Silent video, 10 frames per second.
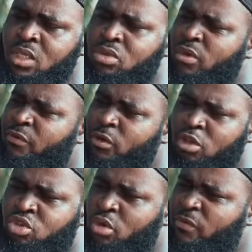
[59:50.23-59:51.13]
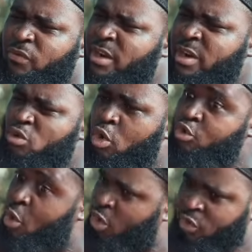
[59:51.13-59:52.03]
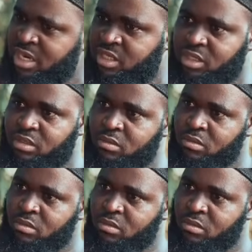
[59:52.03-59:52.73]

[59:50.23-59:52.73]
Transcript: It's obvious you're crazy.